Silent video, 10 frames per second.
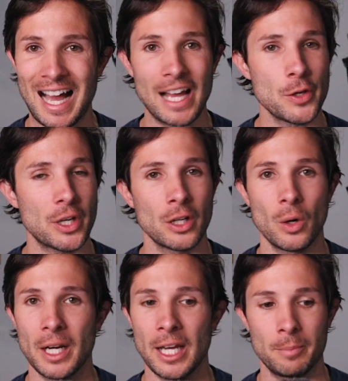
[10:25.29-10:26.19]
ah, you can go
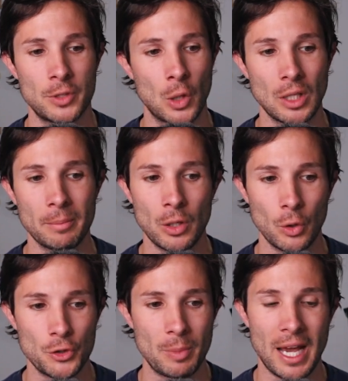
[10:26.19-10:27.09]
on ahead. Don't let me
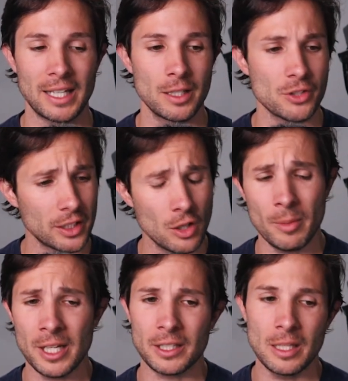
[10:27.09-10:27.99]
hold you back. And he was like, no,
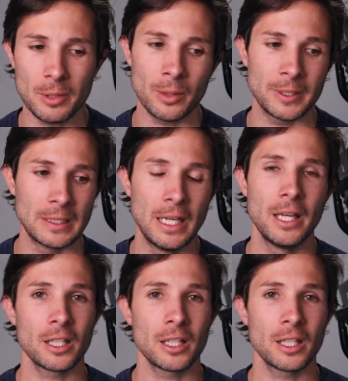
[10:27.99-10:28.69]
man, keep going.